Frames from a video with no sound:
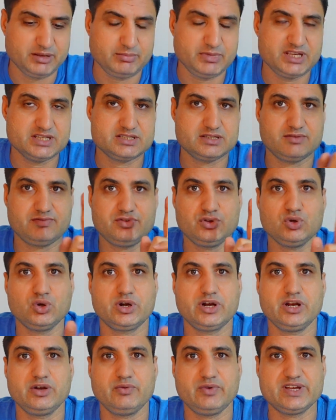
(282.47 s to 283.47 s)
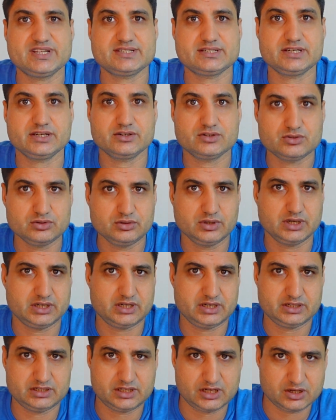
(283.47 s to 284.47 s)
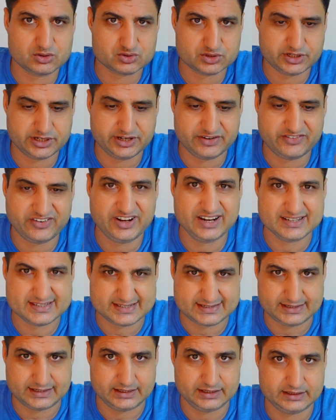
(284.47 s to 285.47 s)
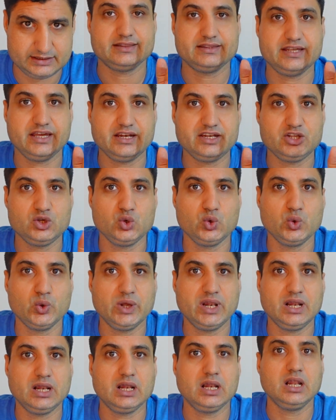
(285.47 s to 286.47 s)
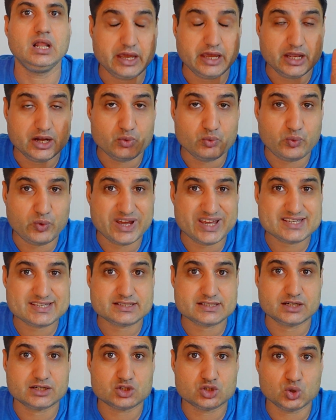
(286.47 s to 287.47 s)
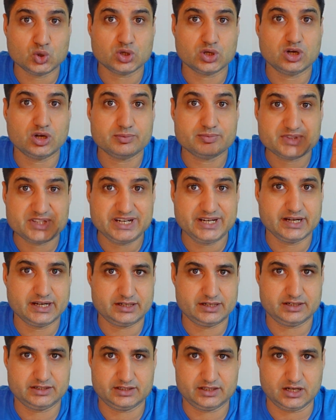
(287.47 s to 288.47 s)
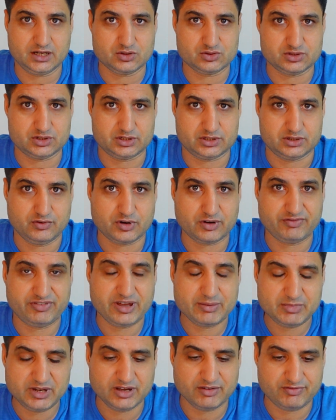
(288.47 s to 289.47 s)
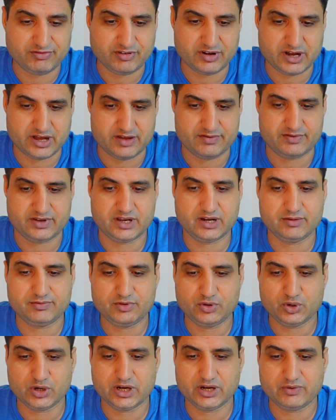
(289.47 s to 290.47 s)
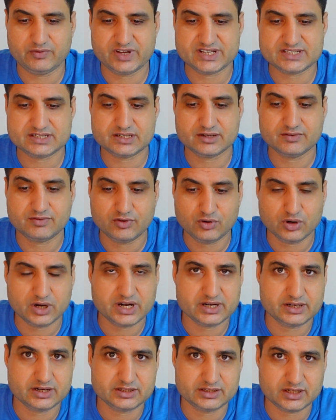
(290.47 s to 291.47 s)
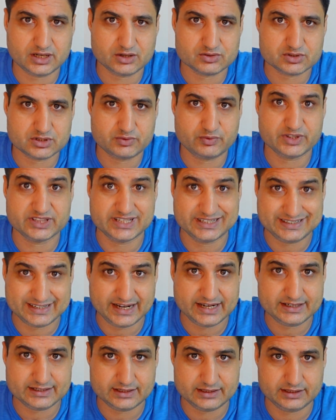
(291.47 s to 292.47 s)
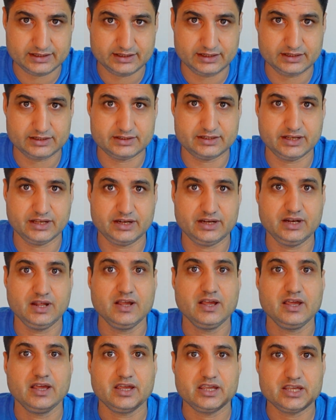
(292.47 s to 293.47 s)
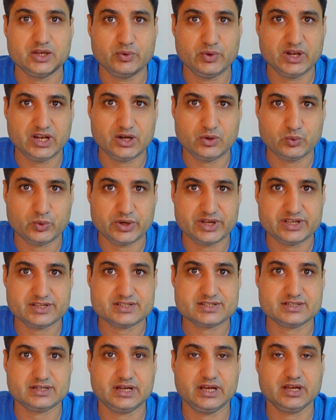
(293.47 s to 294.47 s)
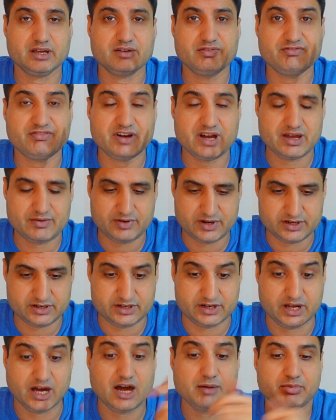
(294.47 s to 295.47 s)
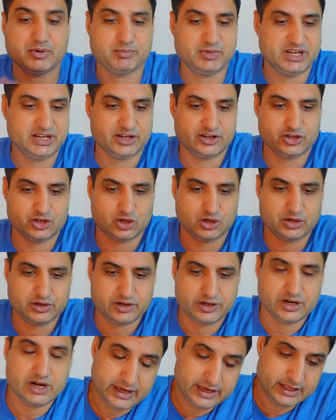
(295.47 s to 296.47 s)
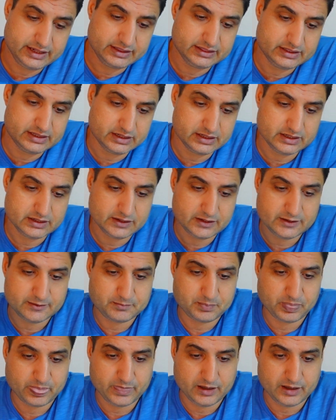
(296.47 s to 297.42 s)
means if you are investing 200,000 in real estate, then you will invest a total of 300,000 for a family of 5. And if you are investing 400,000 with the title deed, then you will invest like 500, $500,000 in the